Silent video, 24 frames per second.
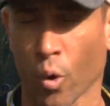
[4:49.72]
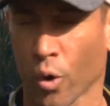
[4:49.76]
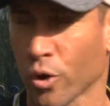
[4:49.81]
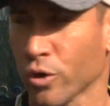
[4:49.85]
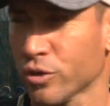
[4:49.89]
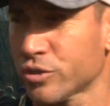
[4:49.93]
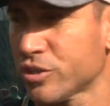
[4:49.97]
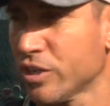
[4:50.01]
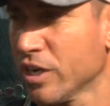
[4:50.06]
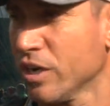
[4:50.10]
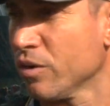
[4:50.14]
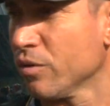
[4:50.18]

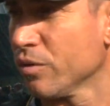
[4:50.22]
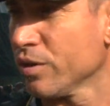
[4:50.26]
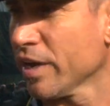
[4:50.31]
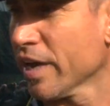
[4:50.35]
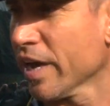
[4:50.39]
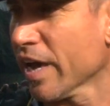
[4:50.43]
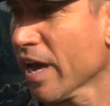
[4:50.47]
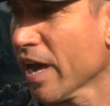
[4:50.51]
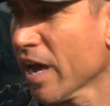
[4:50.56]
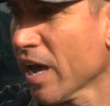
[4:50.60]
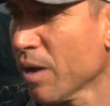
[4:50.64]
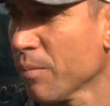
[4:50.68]
Cornerstone.
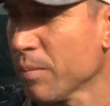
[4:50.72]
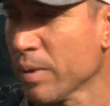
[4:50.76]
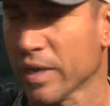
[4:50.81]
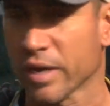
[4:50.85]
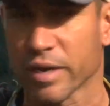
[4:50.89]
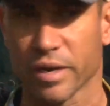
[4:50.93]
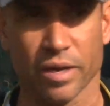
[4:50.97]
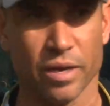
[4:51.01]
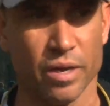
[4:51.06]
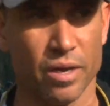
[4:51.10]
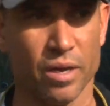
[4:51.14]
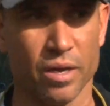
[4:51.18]
Yeah, I
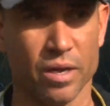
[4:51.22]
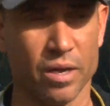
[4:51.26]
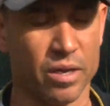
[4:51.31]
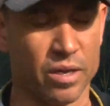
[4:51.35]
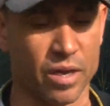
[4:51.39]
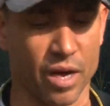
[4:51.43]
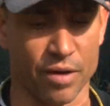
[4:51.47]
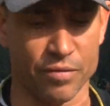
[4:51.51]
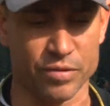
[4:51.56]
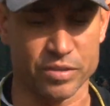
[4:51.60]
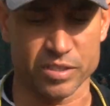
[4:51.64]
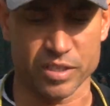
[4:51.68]
mean,
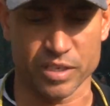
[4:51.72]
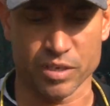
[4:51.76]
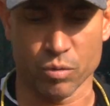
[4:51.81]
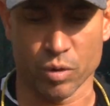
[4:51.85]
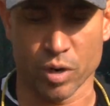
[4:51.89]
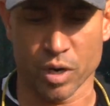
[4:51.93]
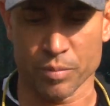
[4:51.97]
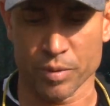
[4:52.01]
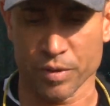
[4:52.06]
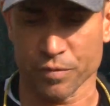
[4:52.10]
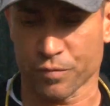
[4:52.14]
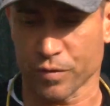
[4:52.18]
obviously you
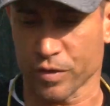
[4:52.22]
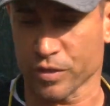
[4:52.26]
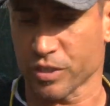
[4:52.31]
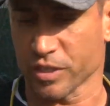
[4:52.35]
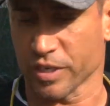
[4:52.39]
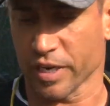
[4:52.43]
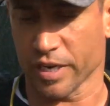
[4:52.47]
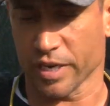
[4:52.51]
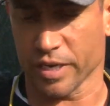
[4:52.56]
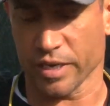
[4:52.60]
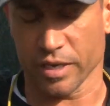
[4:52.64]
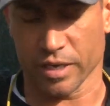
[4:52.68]
want to be
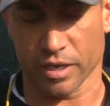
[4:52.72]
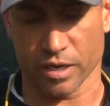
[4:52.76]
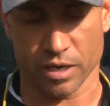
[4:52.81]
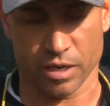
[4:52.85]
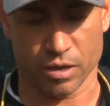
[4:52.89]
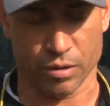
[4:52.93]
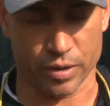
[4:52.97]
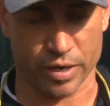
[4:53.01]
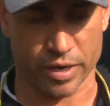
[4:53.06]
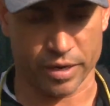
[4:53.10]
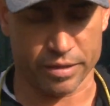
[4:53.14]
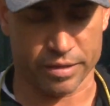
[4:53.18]
efficient in it, you
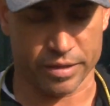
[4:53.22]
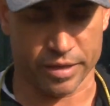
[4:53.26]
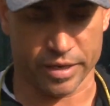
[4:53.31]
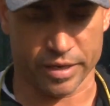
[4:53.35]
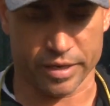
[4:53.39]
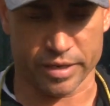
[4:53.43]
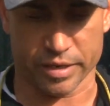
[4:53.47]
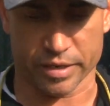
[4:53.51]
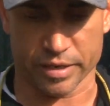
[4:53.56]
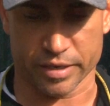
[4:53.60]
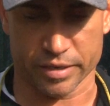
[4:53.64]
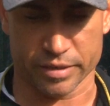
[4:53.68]
know, and I
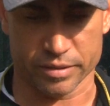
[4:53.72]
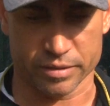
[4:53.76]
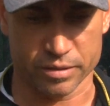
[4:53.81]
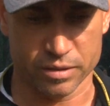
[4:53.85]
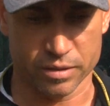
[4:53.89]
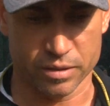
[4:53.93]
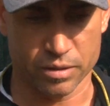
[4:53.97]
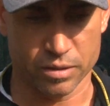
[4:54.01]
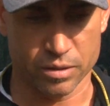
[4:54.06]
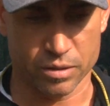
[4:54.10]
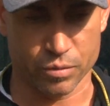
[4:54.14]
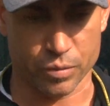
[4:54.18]
think
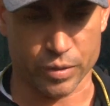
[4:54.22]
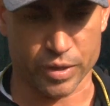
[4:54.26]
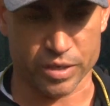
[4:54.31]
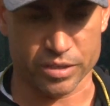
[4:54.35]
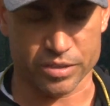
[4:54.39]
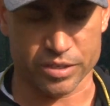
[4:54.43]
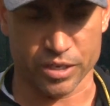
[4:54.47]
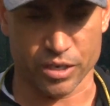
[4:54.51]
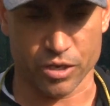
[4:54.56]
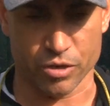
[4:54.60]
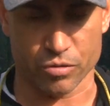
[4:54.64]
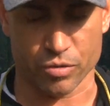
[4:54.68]
we
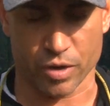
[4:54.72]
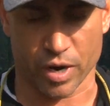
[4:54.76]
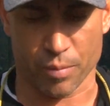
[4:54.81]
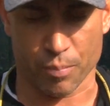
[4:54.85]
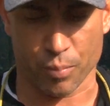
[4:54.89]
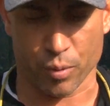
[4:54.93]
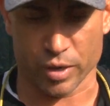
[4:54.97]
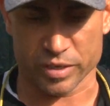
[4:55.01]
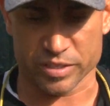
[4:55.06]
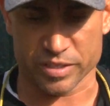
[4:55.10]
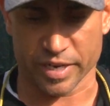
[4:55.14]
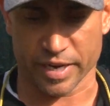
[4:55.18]
continue to try to
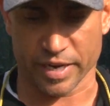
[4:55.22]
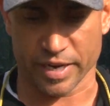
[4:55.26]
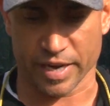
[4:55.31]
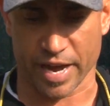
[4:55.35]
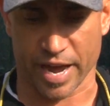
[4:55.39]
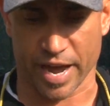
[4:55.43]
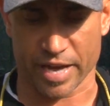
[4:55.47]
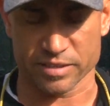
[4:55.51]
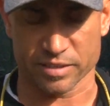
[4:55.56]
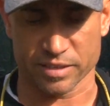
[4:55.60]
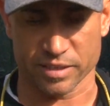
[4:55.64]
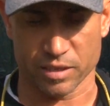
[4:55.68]
press that
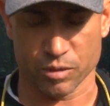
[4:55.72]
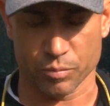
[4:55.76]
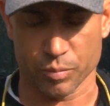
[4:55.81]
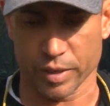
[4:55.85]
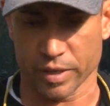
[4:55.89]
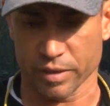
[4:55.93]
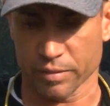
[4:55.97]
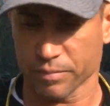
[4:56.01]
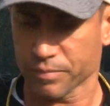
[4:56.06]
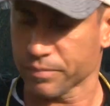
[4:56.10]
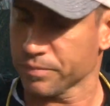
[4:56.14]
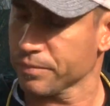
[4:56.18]
gas a little bit.